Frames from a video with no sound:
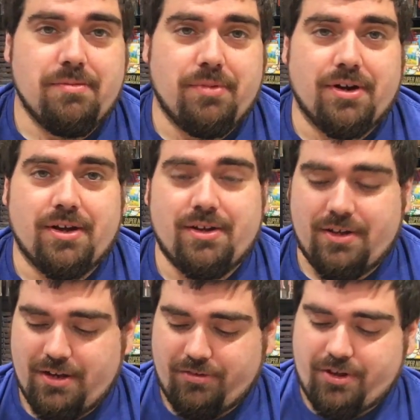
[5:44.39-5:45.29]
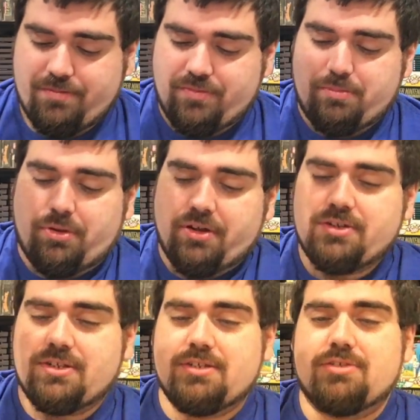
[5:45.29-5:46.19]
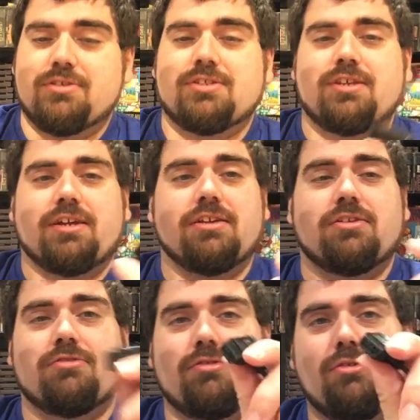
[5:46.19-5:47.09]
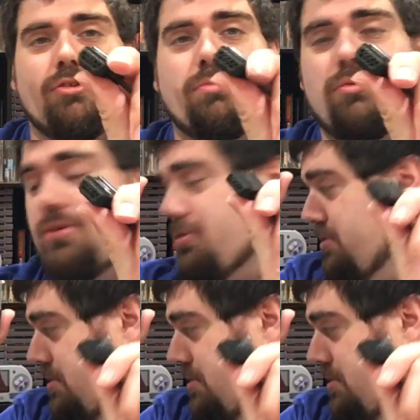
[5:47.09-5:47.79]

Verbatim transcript: But uh, anyway, plugs into the second controller port,